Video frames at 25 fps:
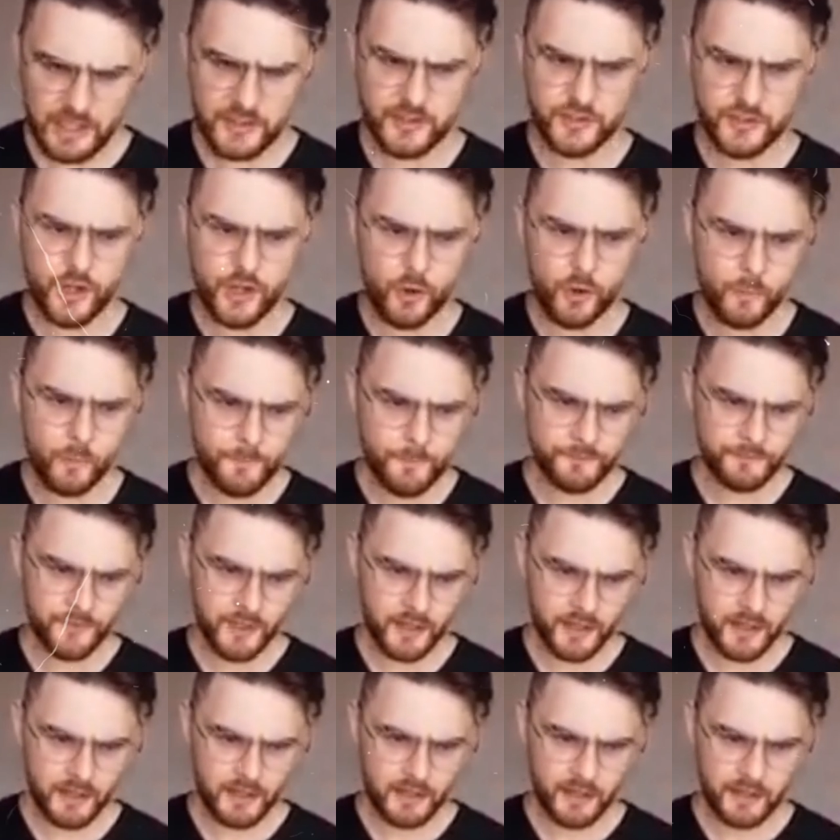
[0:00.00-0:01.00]
So,
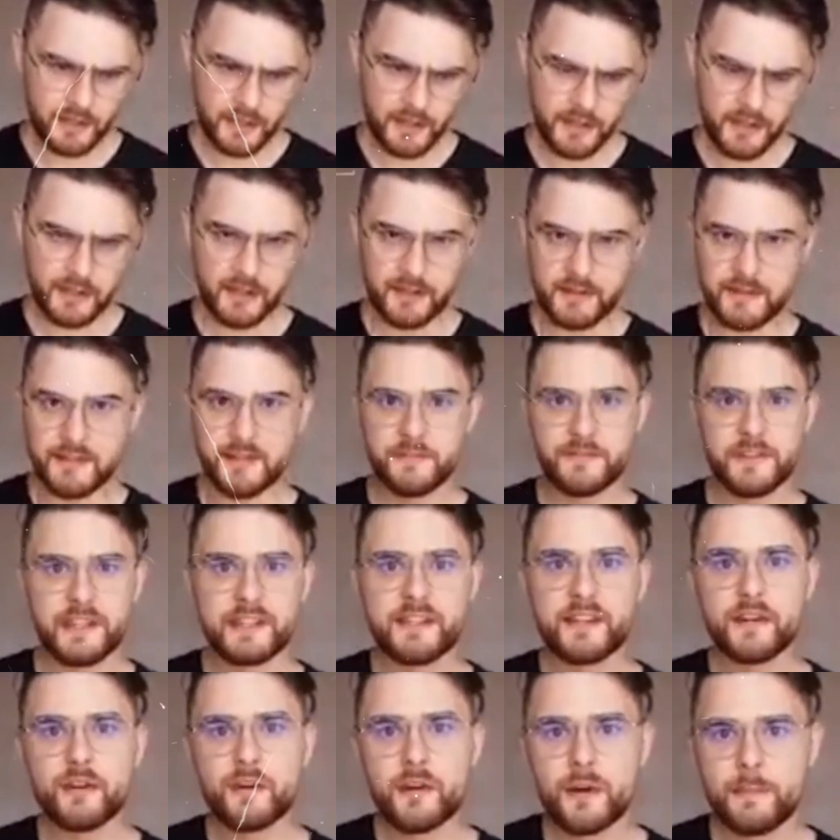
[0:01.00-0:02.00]
the
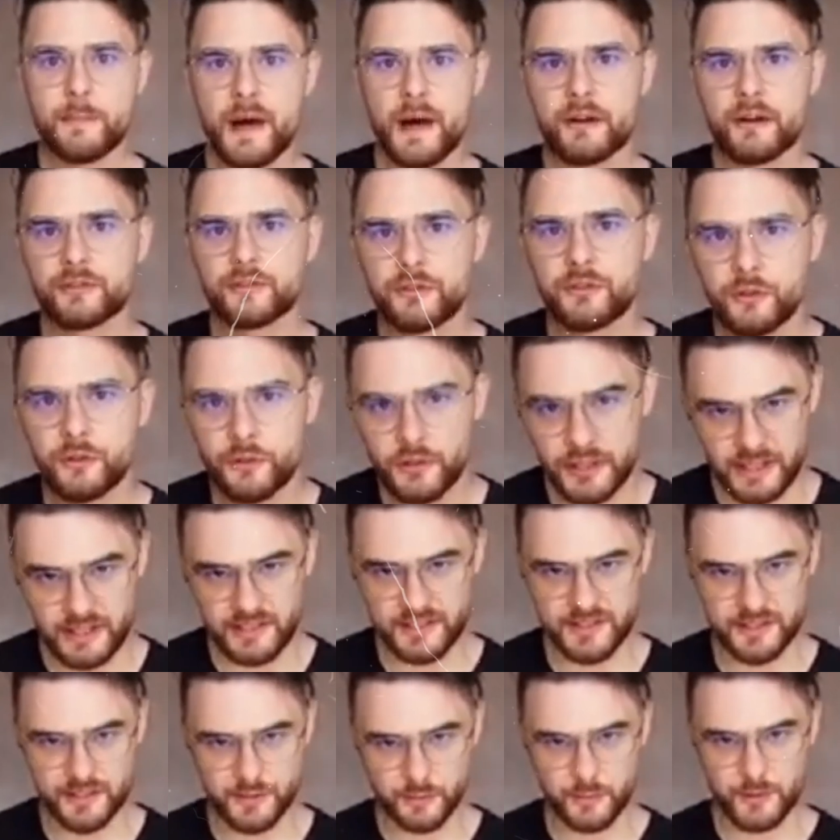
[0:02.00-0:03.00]
video about
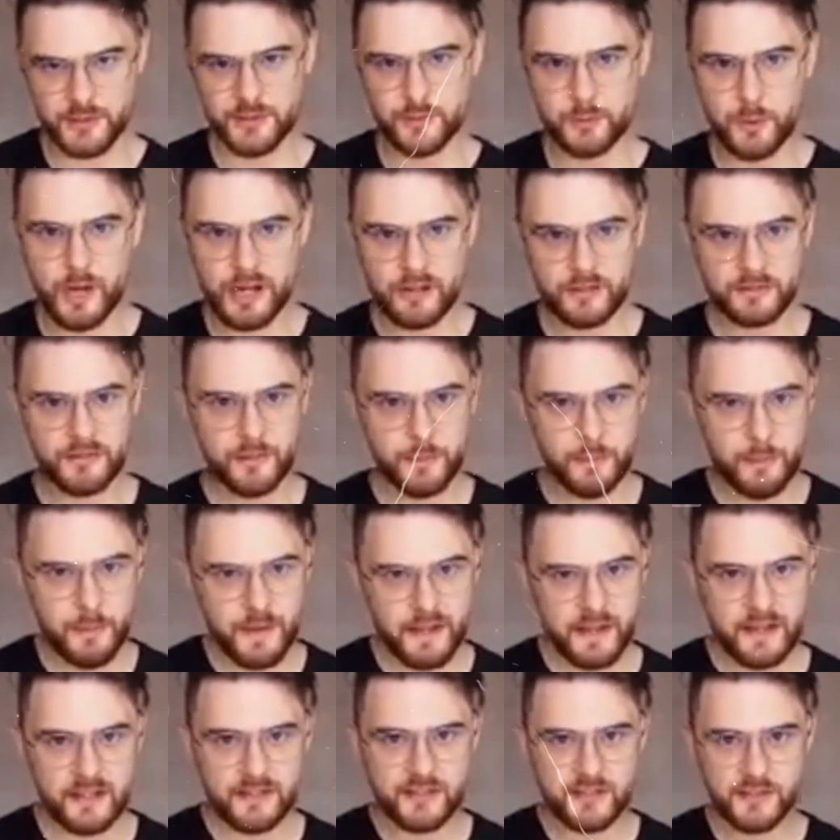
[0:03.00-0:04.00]
Louise was one of the
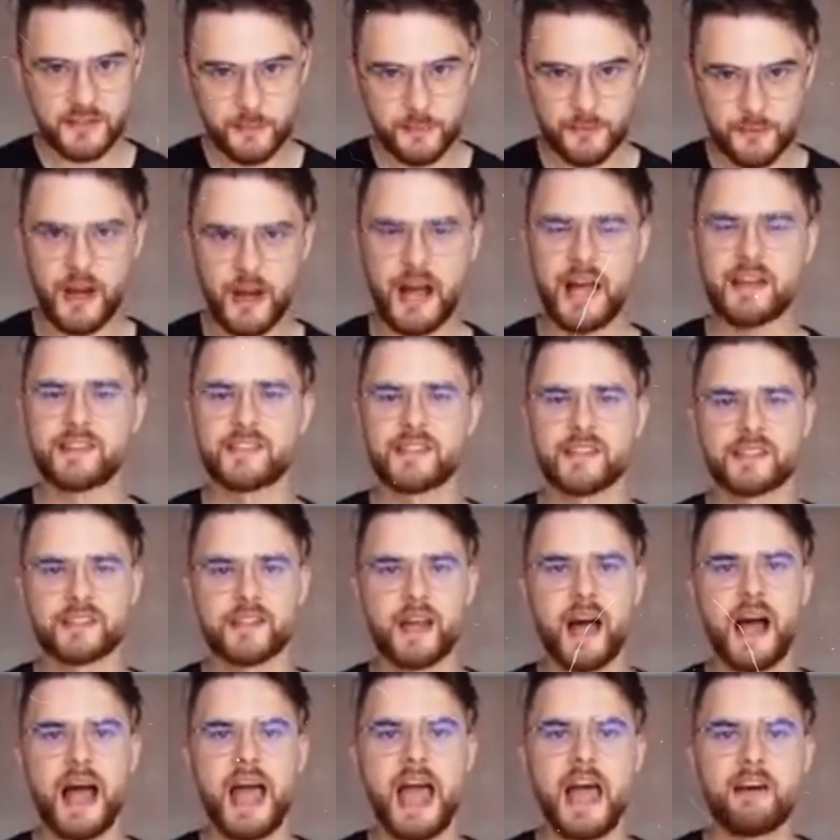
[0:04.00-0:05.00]
biggest
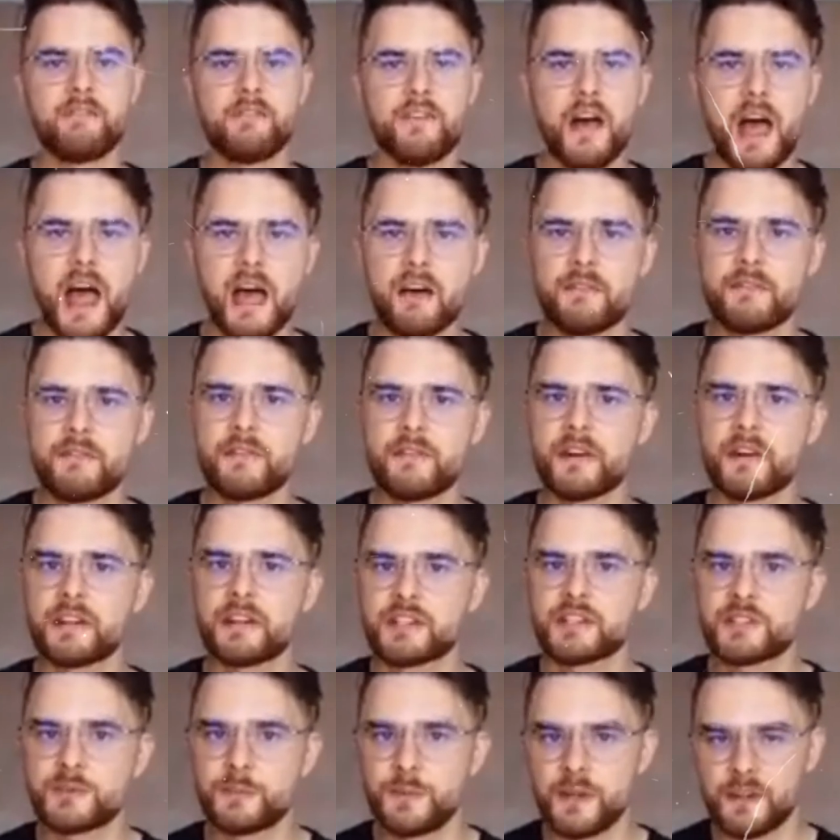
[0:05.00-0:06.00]
surprises I have ever
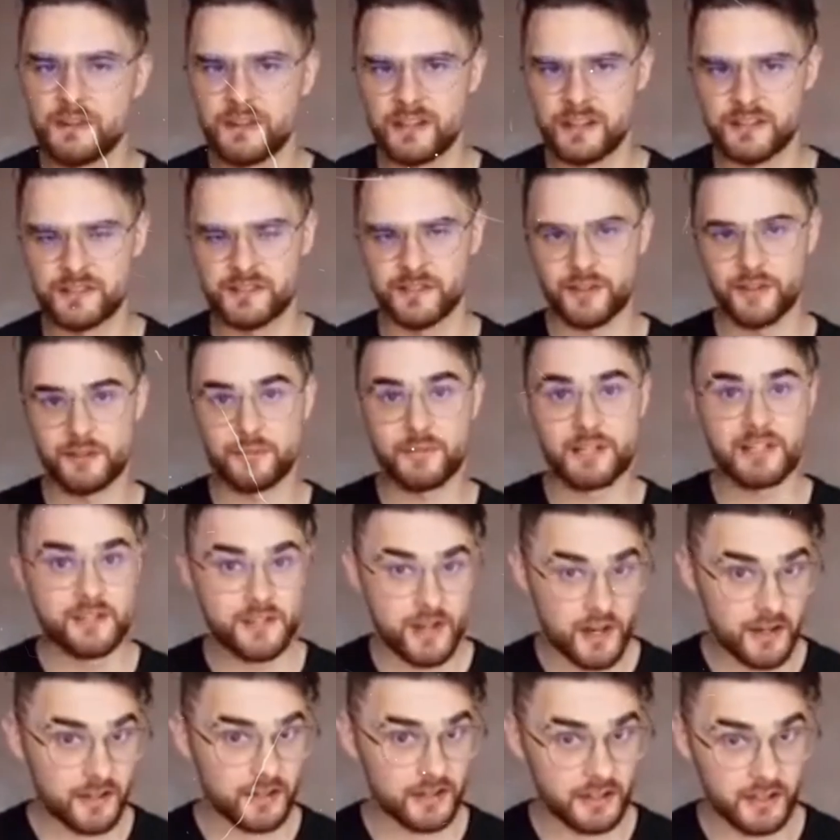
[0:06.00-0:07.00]
experienced on my
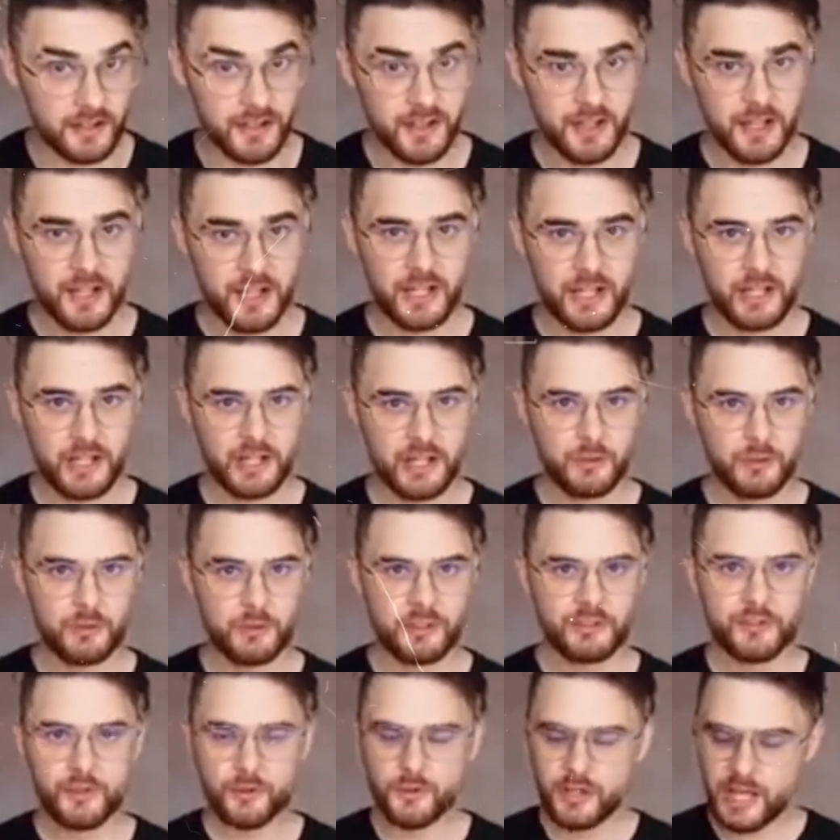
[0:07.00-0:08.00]
journey.
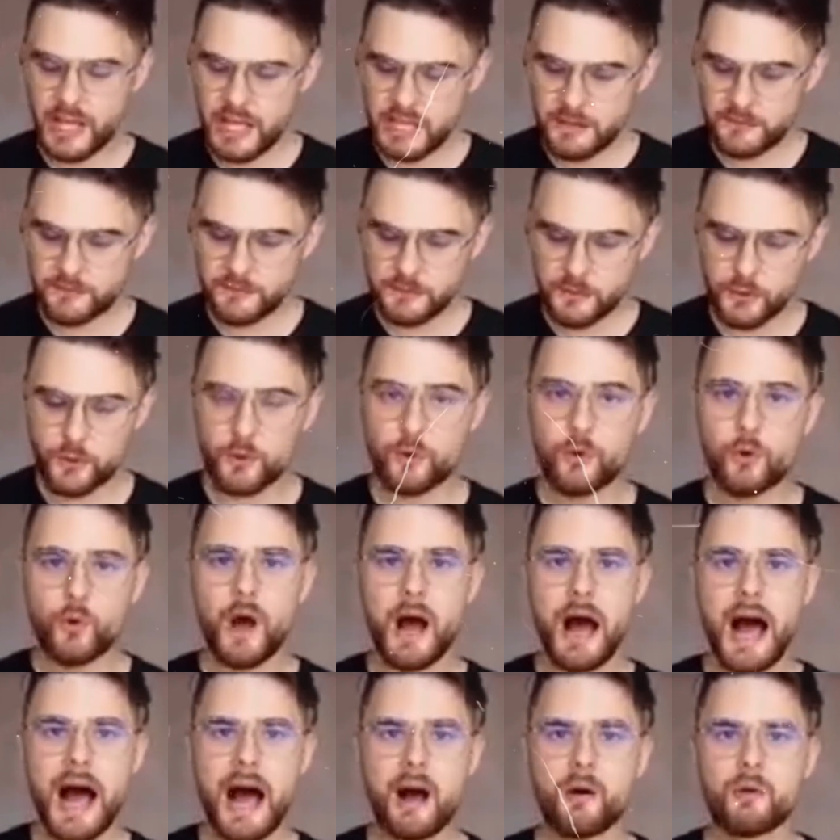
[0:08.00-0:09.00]
We took a
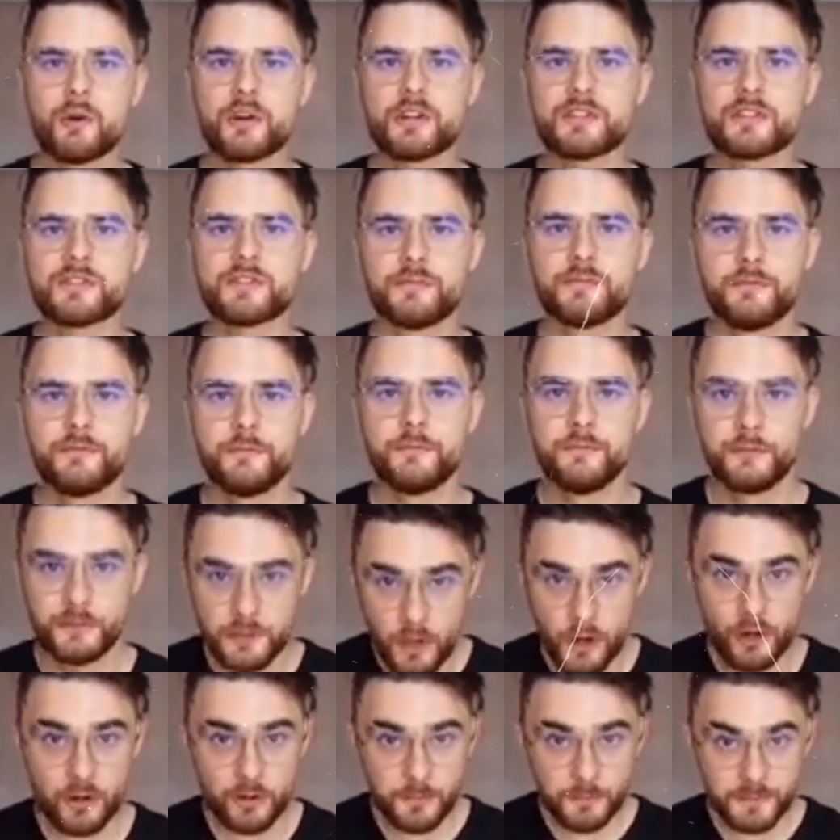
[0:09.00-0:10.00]
few hours
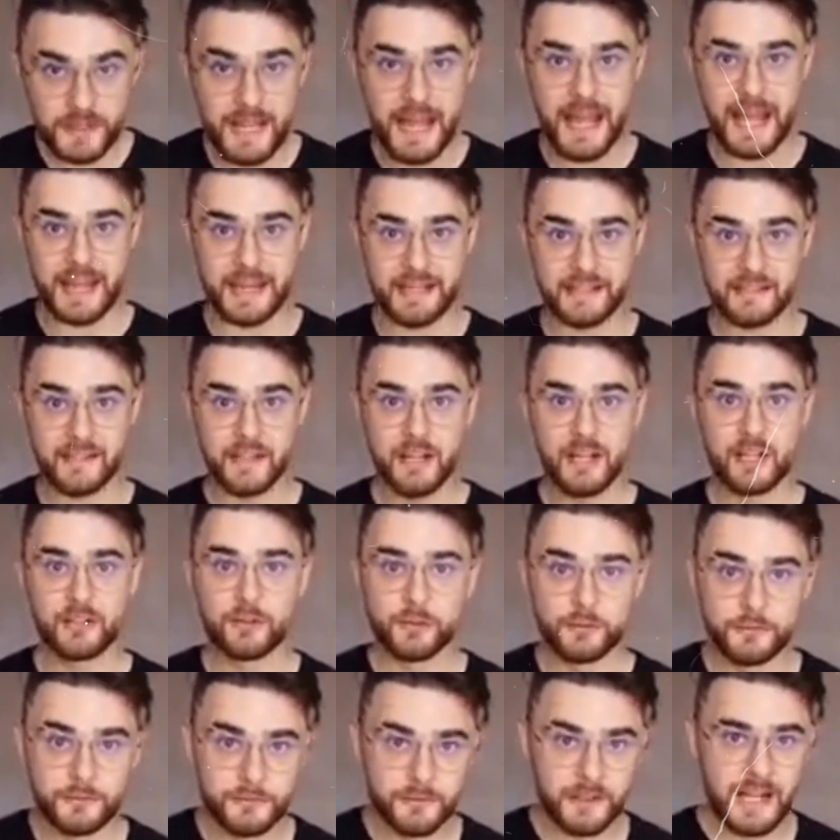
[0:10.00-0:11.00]
long plane
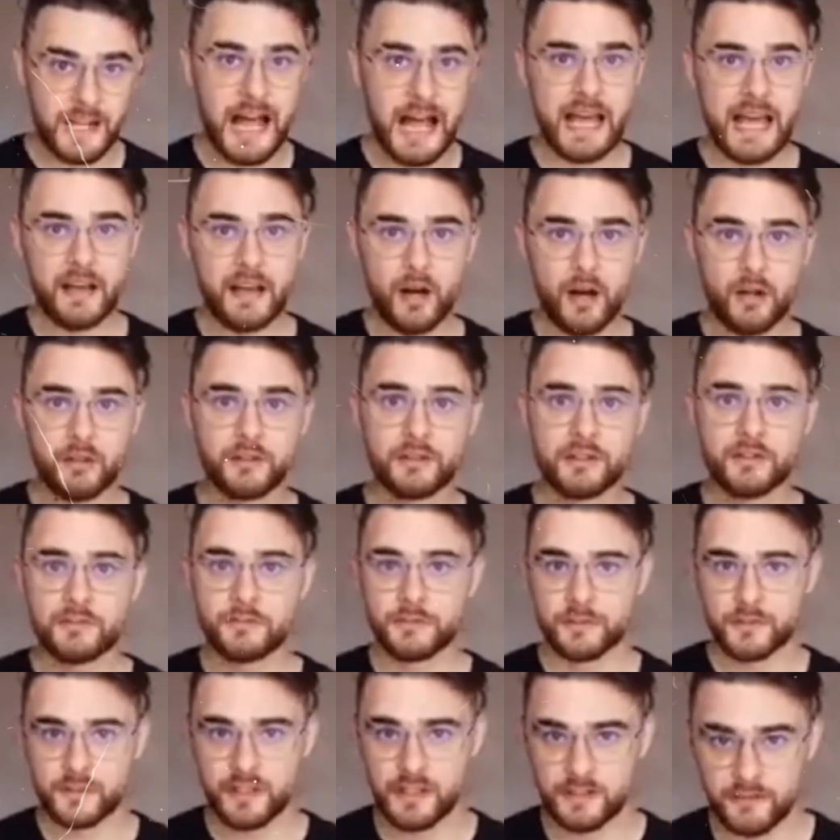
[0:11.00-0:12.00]
to fly only
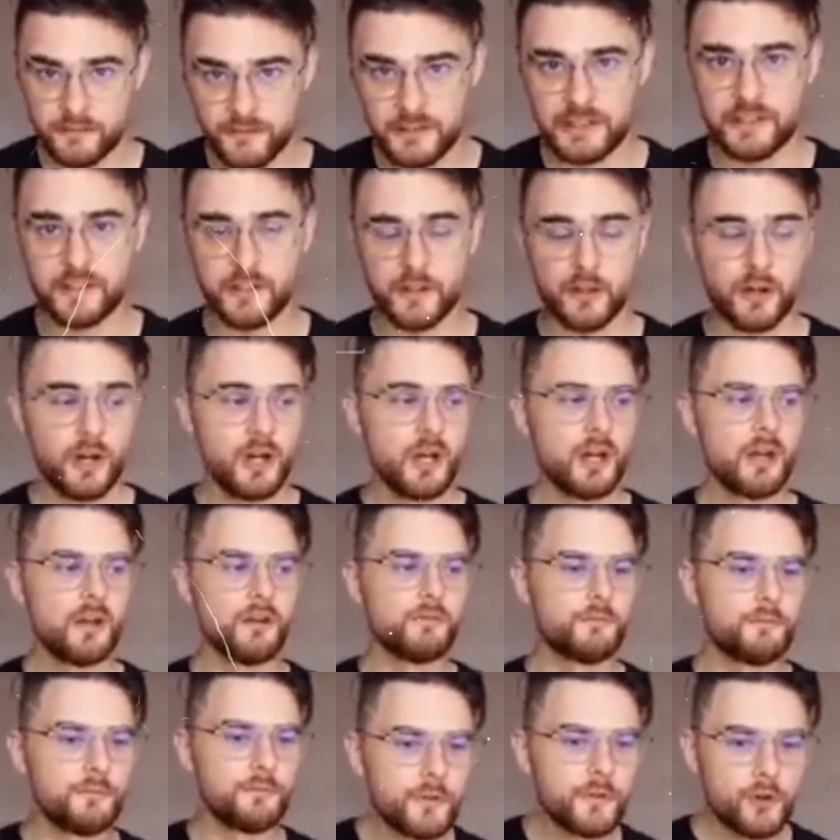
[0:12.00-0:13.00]
for that video.
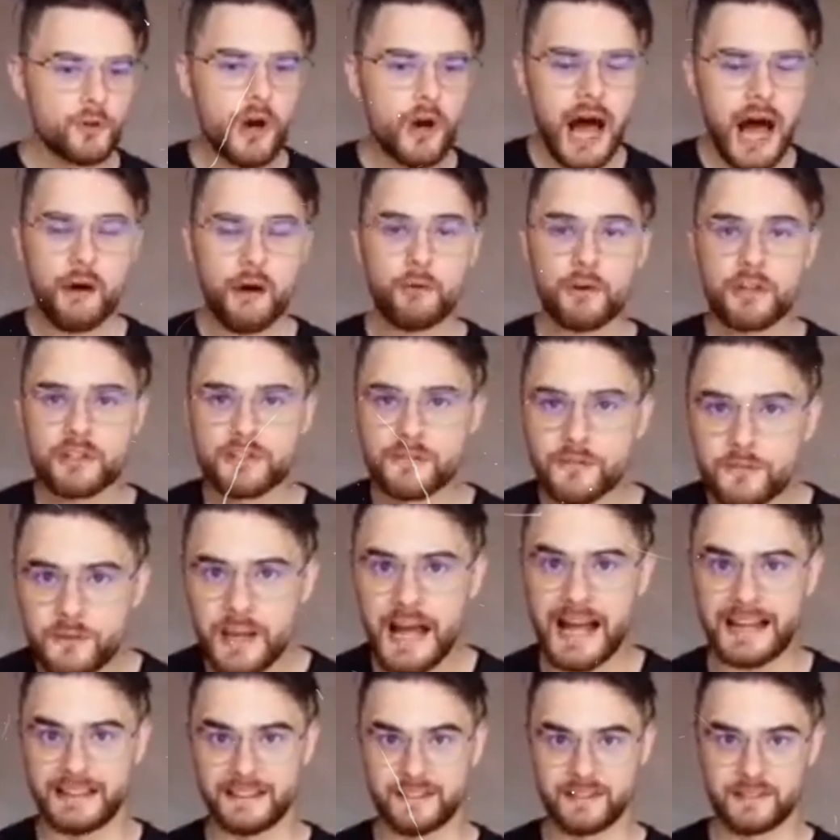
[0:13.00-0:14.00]
Few hours
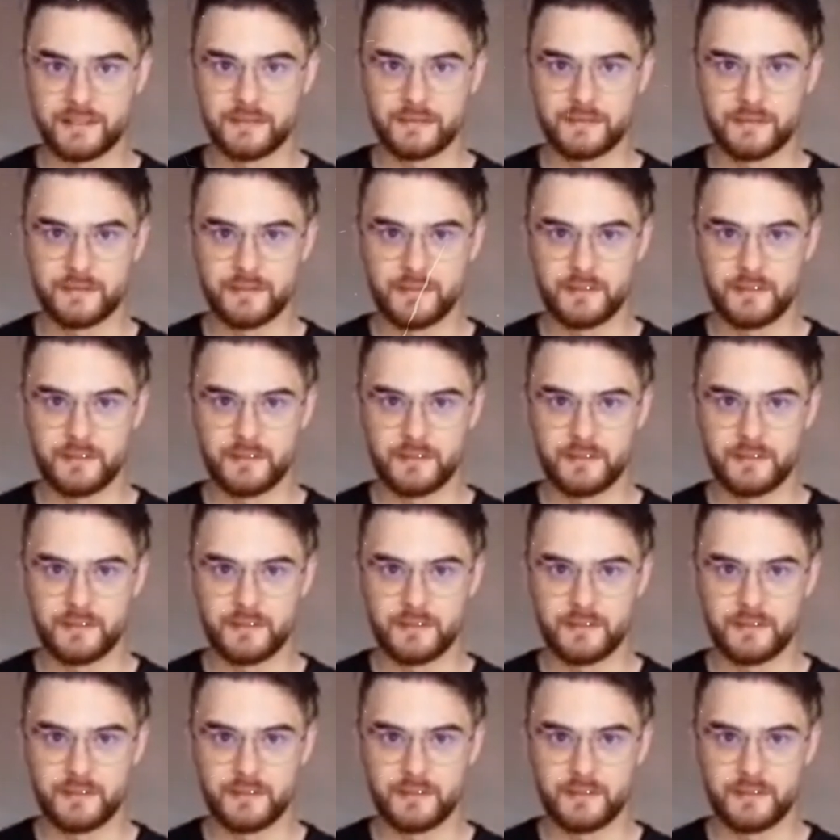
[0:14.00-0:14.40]
flight.